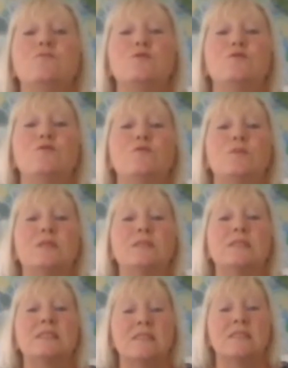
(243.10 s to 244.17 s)

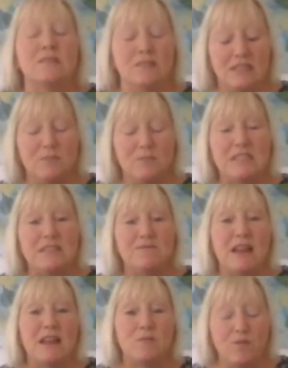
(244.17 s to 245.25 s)
movements need to be
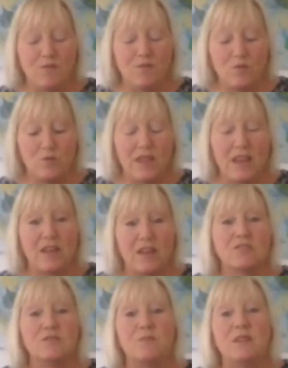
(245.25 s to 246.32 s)
developed before they're
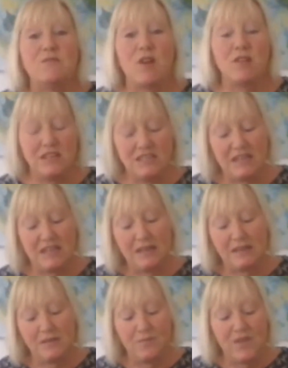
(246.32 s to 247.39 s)
going to be
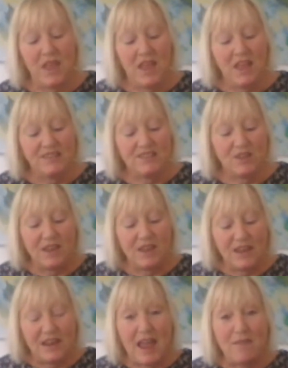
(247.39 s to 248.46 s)
writing. So they
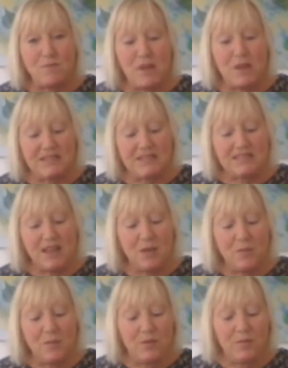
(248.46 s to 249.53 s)
can have a mix
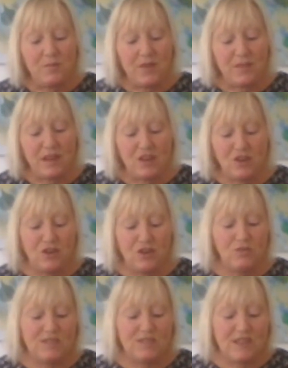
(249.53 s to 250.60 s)
up and they can
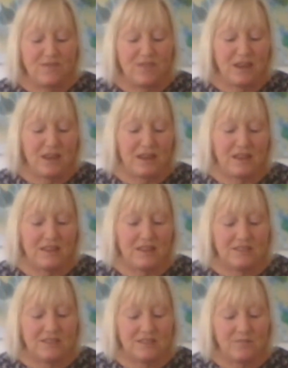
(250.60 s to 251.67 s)
use their
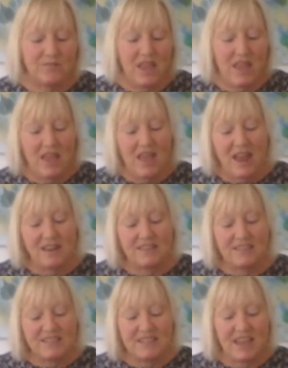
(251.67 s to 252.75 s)
fingers, and
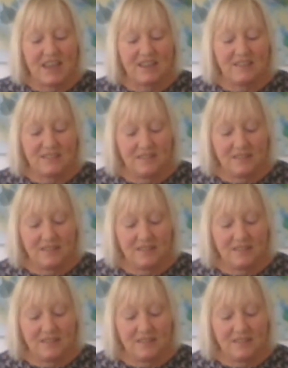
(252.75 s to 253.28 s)
as I said,